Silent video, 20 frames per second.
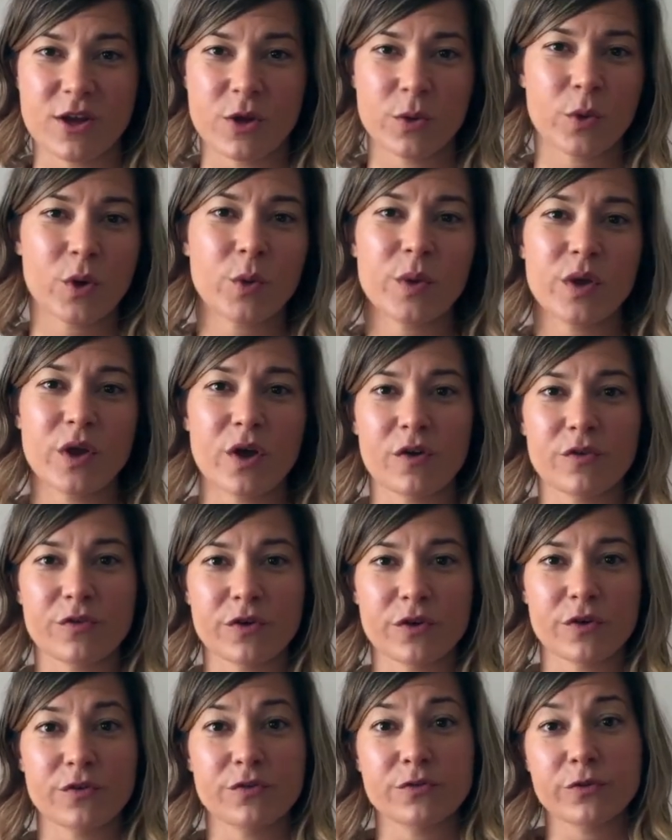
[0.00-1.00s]
where we
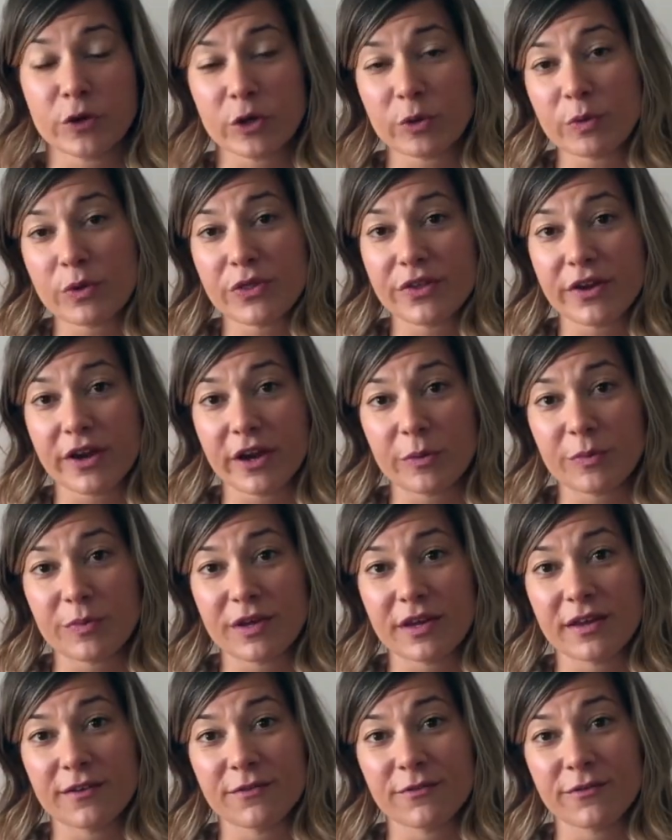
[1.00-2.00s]
offer affordable
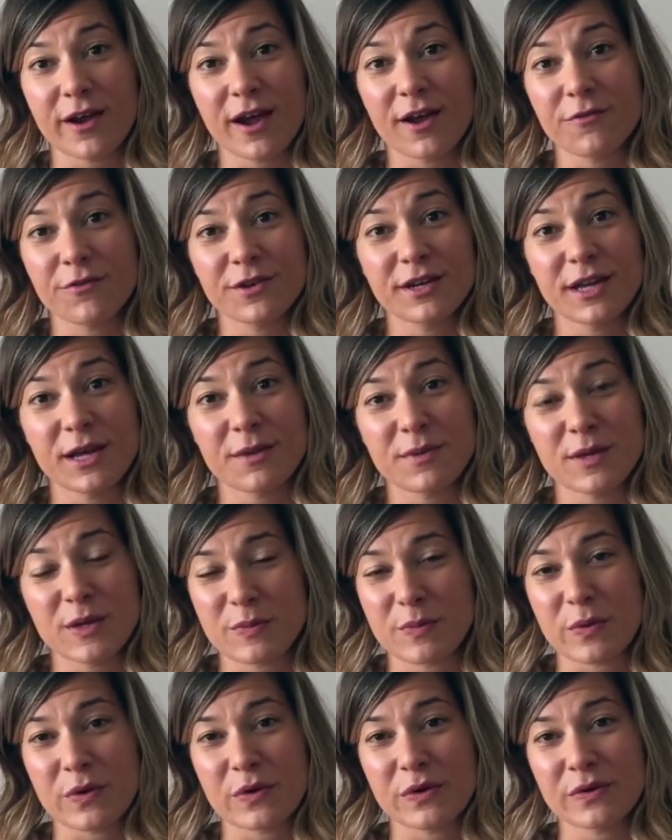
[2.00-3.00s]
therapy for everyday
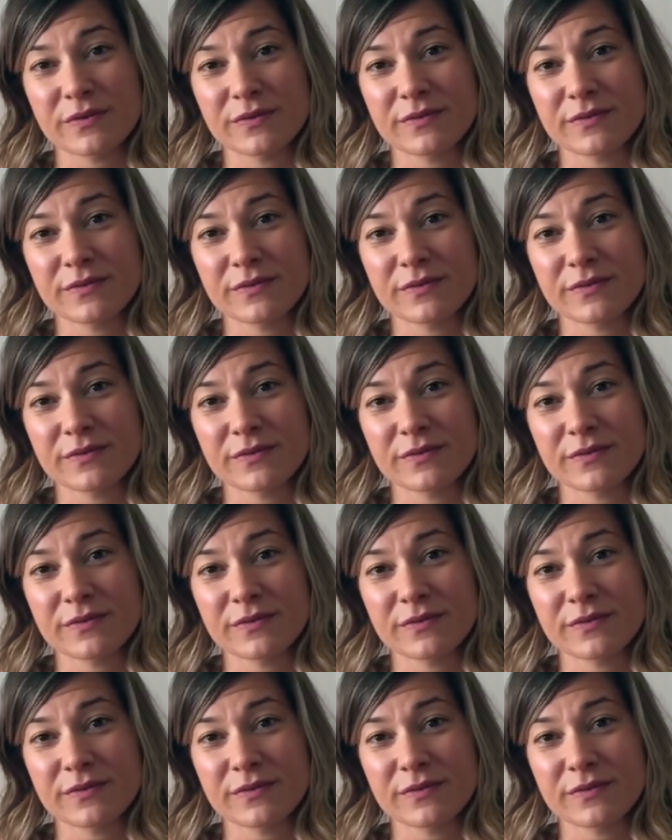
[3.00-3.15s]
people.